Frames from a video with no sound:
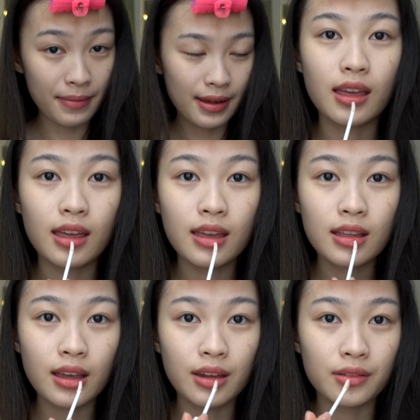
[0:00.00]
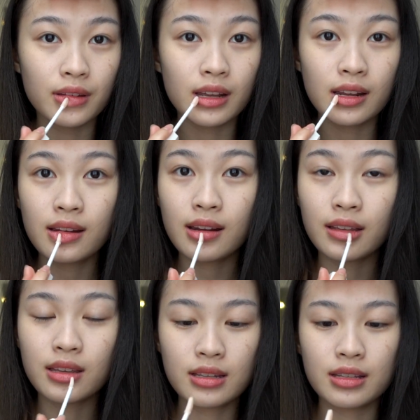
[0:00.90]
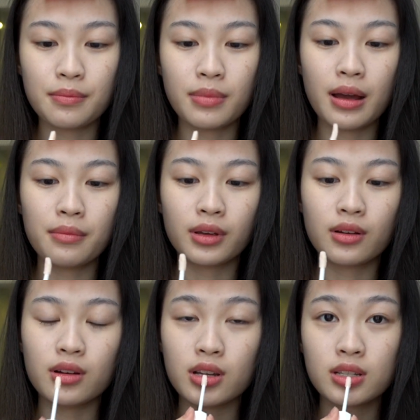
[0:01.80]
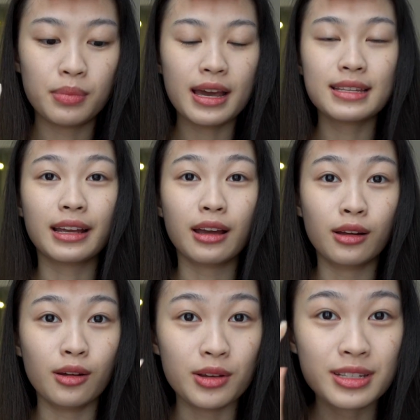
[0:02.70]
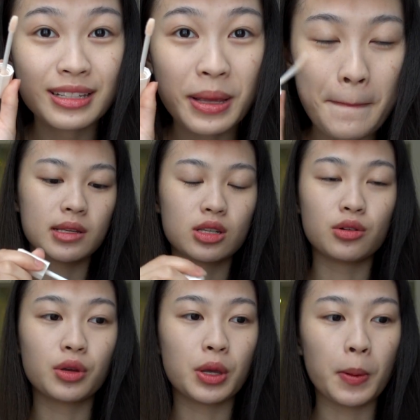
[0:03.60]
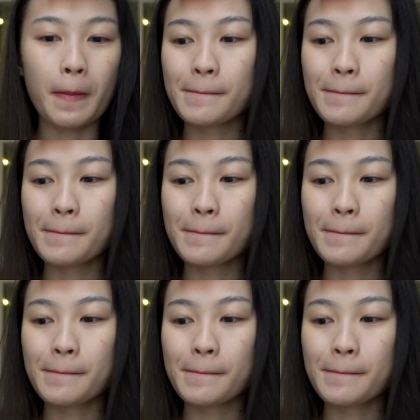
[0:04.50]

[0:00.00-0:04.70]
and I really like this lip balm because it applies like a gloss. It's so cute.